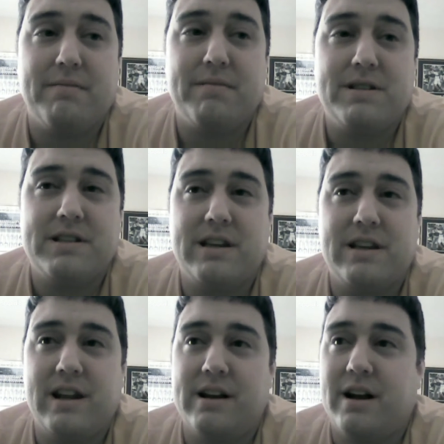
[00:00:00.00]
just
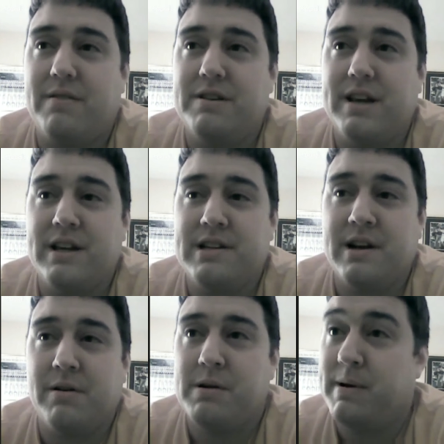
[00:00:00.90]
get a conversation
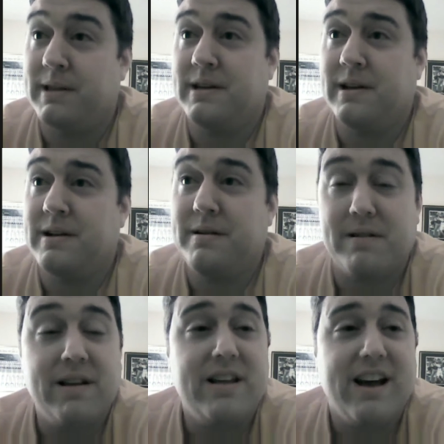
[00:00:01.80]
going about the unknown.
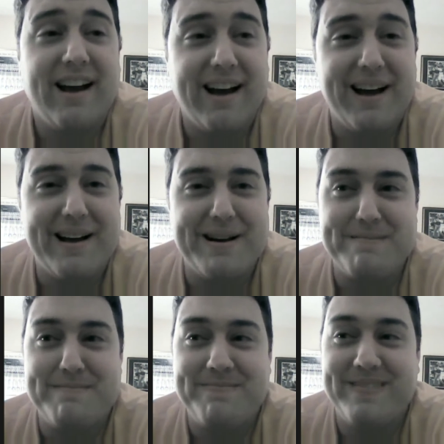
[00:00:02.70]
Um,
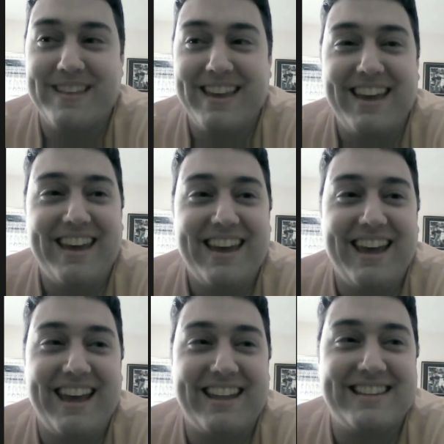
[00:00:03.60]

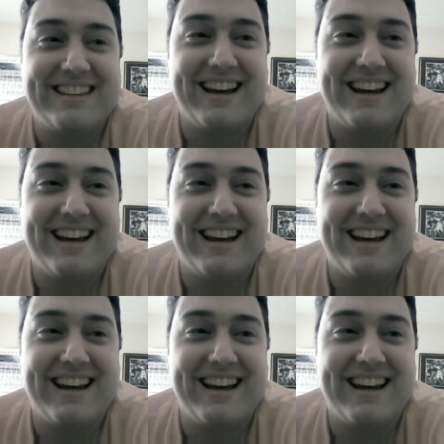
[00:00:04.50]
and